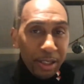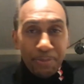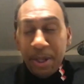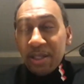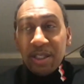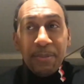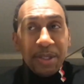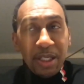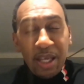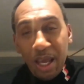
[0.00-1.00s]
Ben Simmons
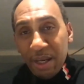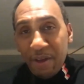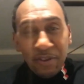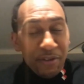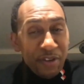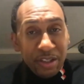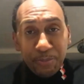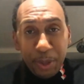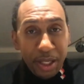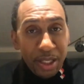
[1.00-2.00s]
is a candidate for Defensive
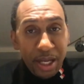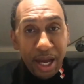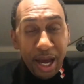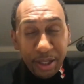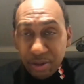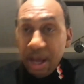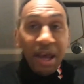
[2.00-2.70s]
Player of the Year honors.